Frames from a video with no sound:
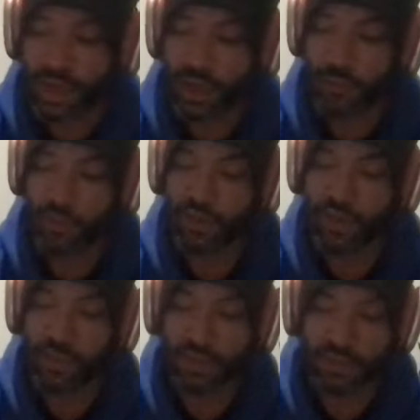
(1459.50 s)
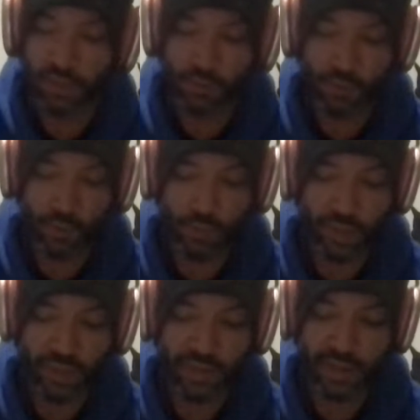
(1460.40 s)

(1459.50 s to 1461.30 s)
I pulled out my cell phone and